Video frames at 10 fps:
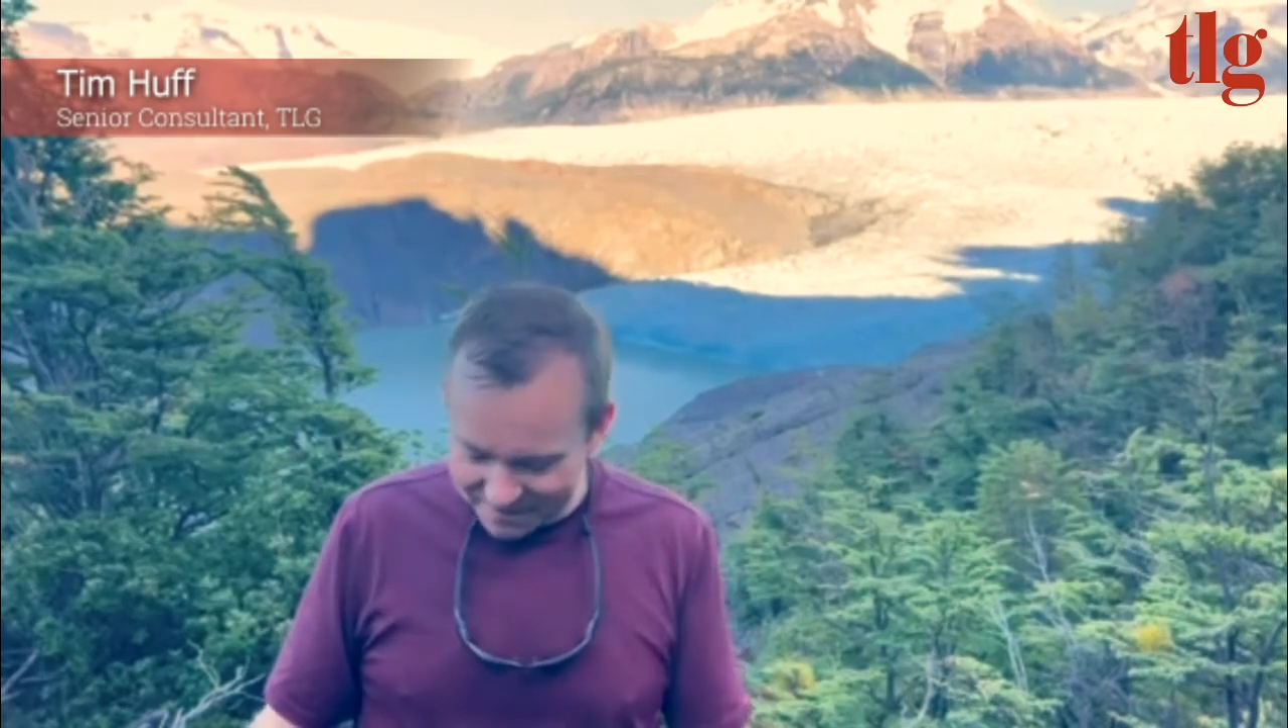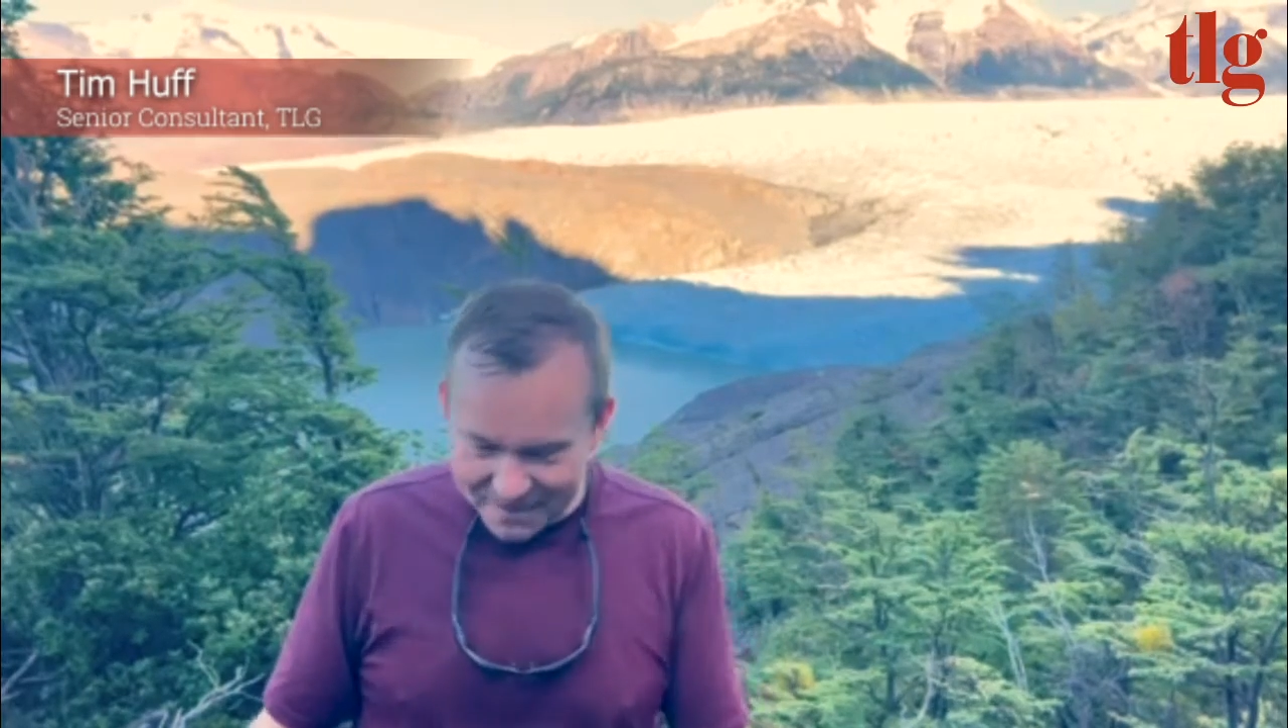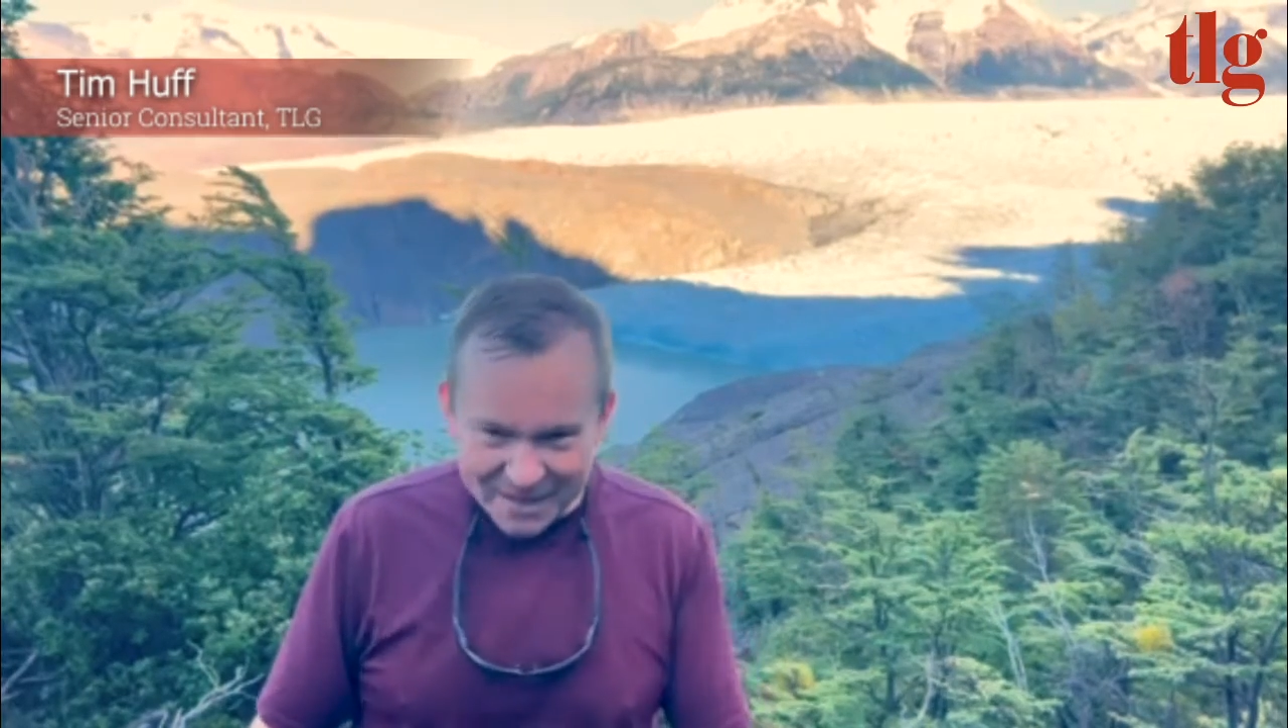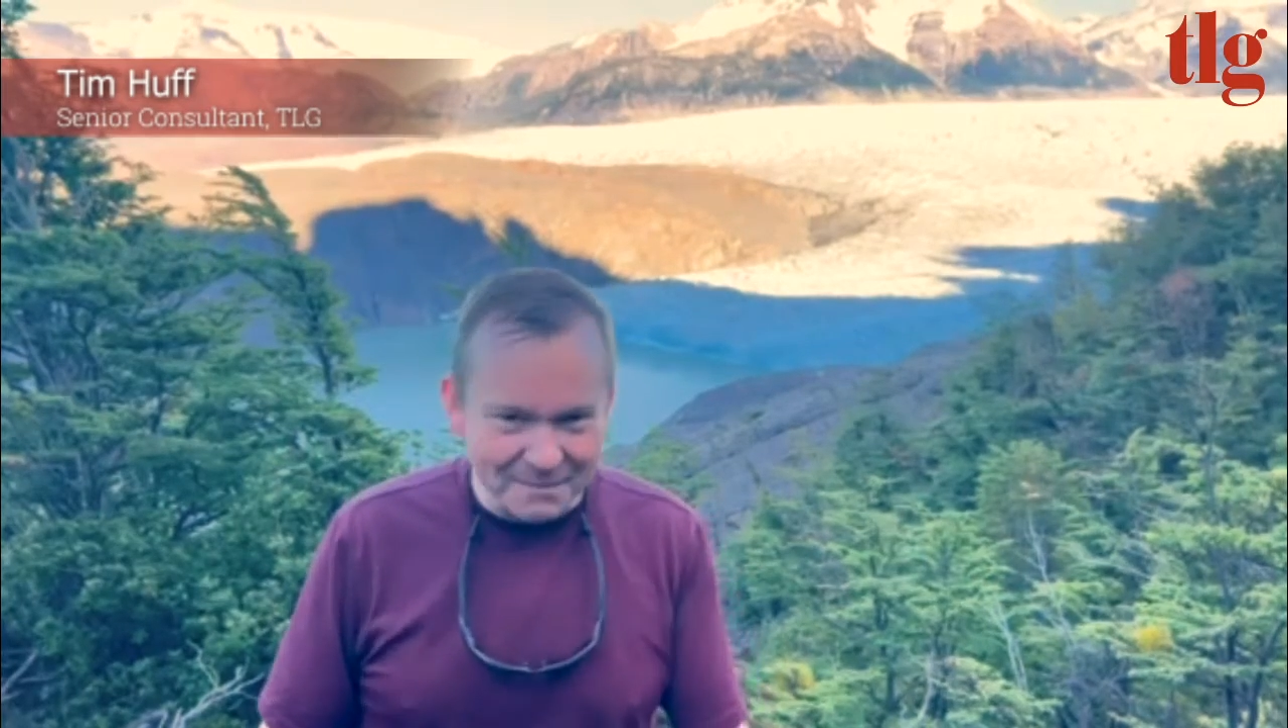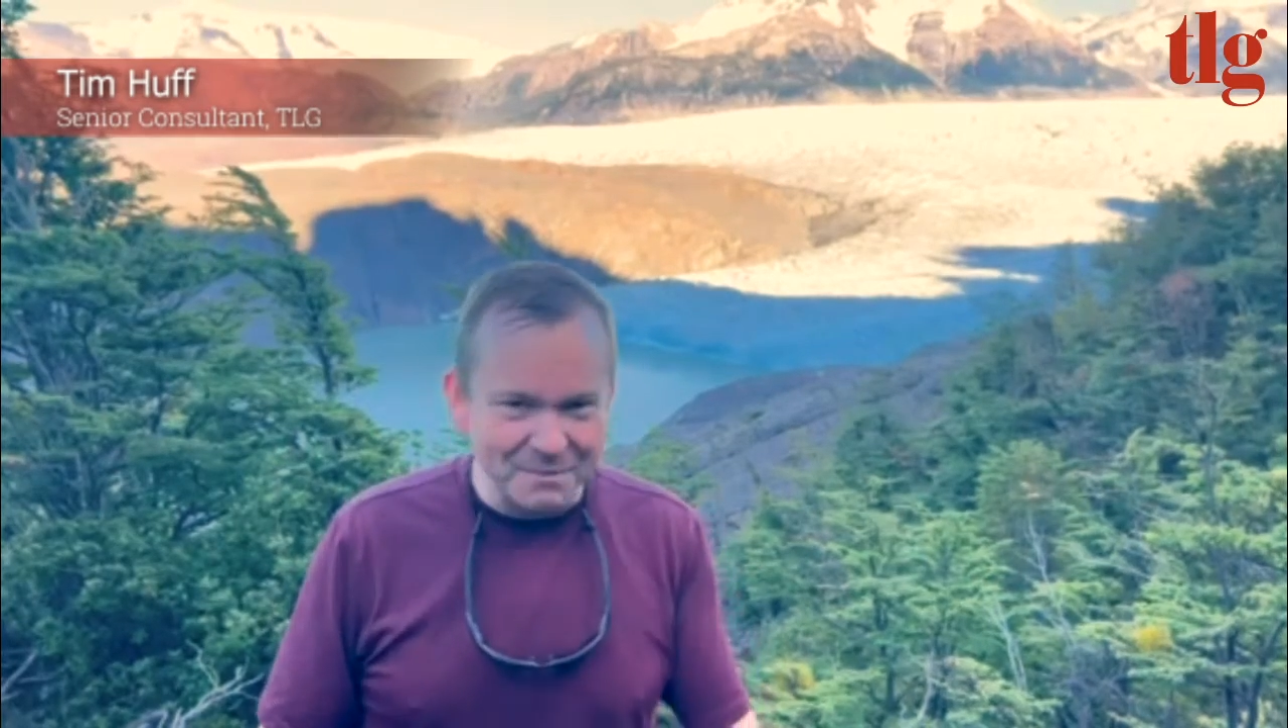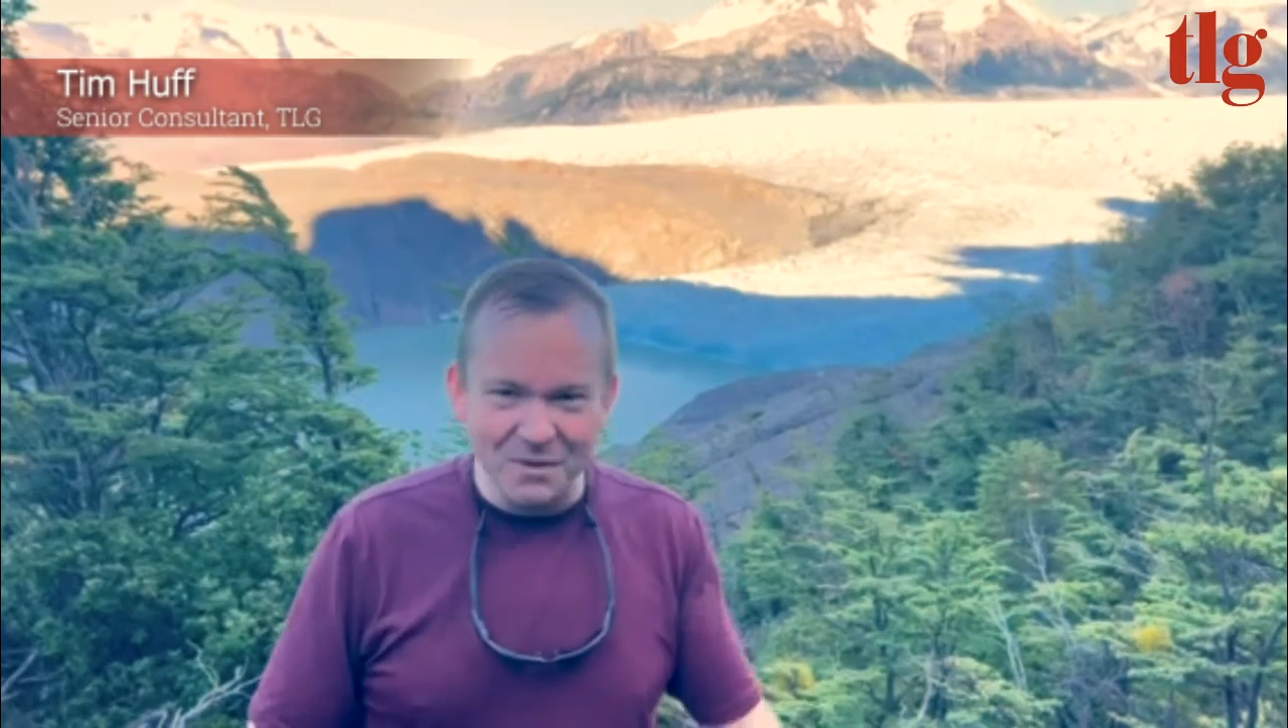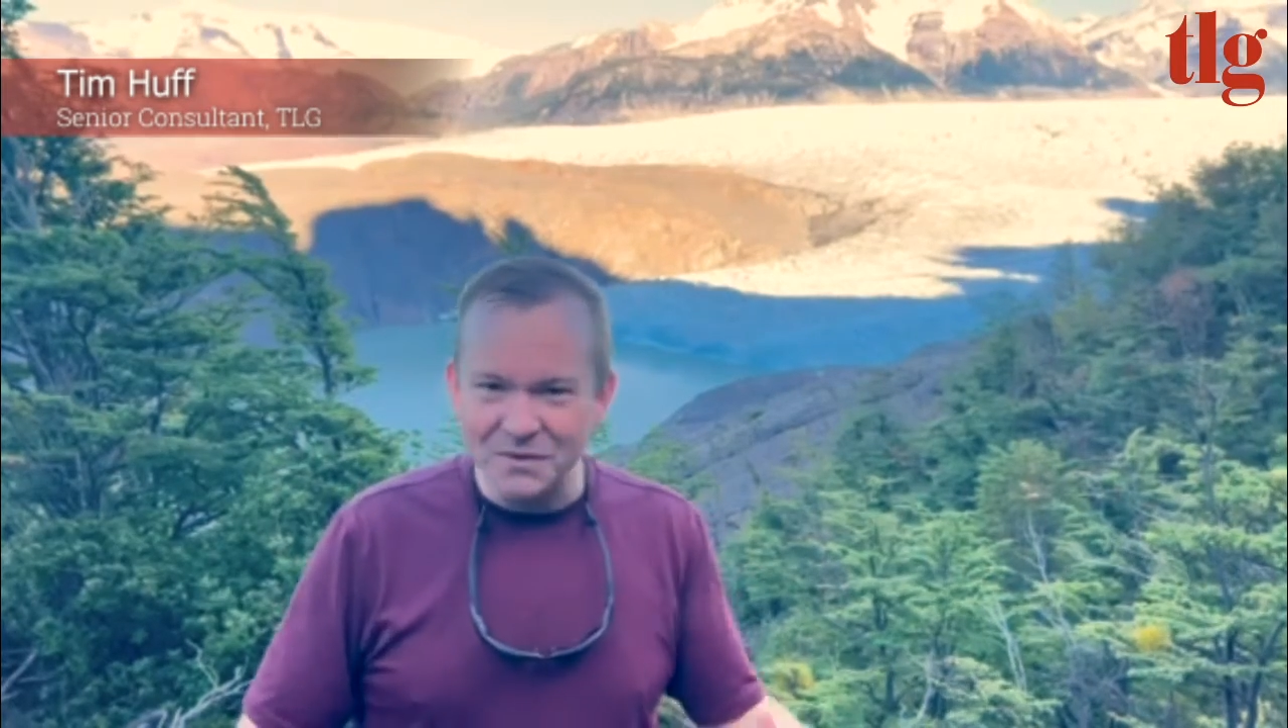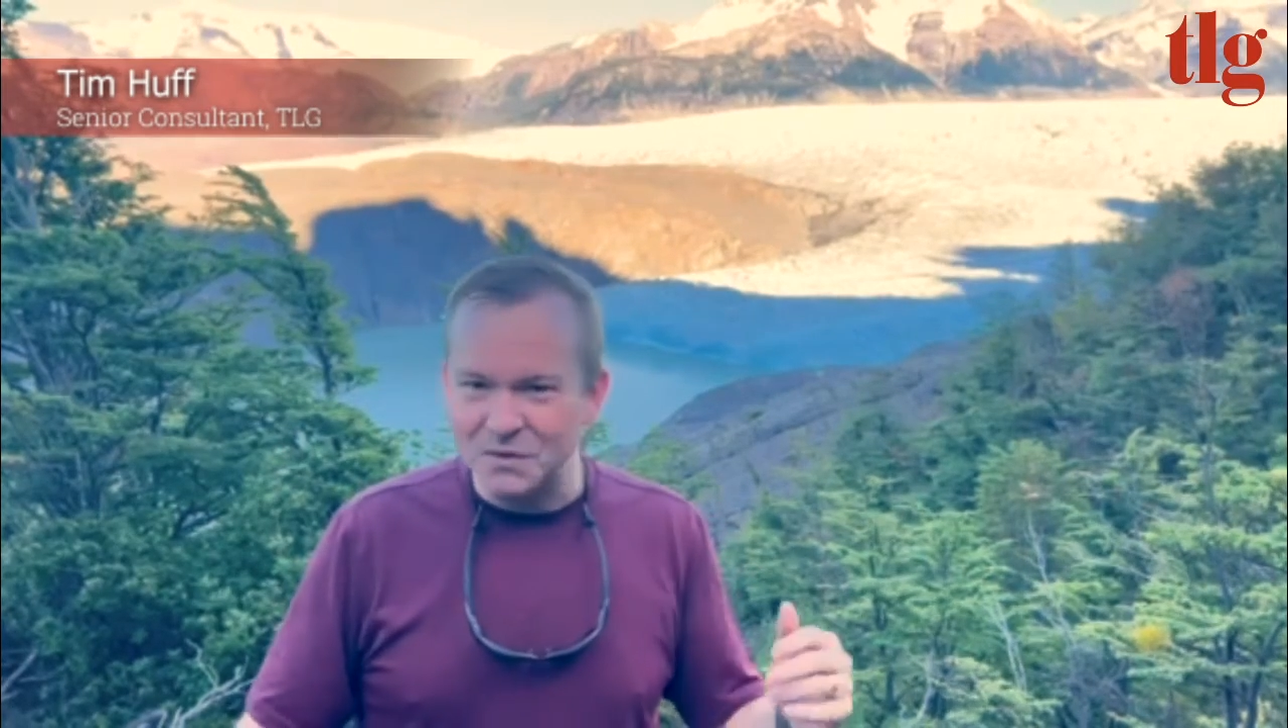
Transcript: the muddy boots,